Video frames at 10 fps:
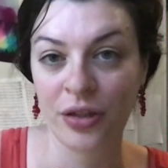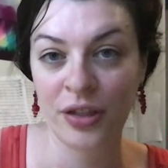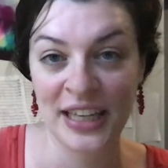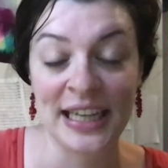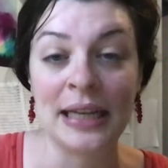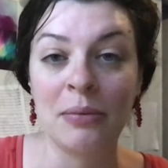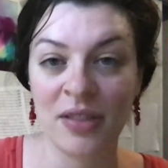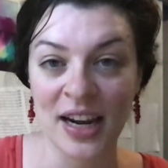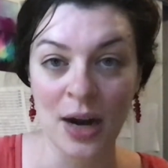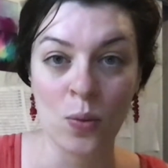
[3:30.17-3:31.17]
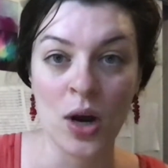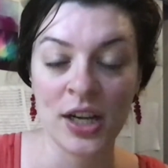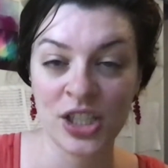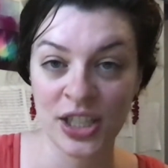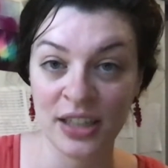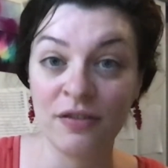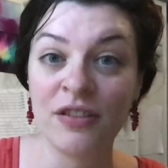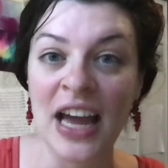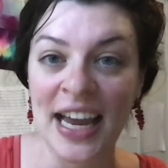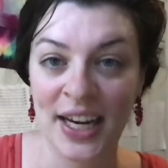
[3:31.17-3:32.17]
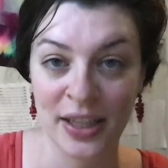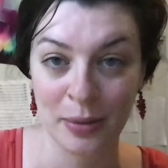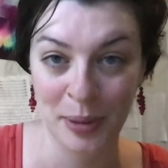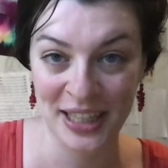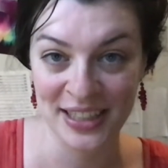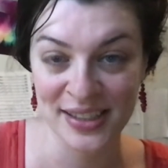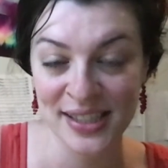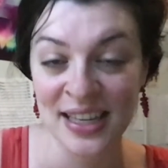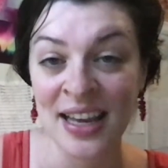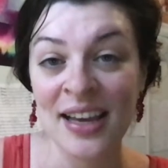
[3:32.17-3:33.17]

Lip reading: theme that I want to convey in the piece.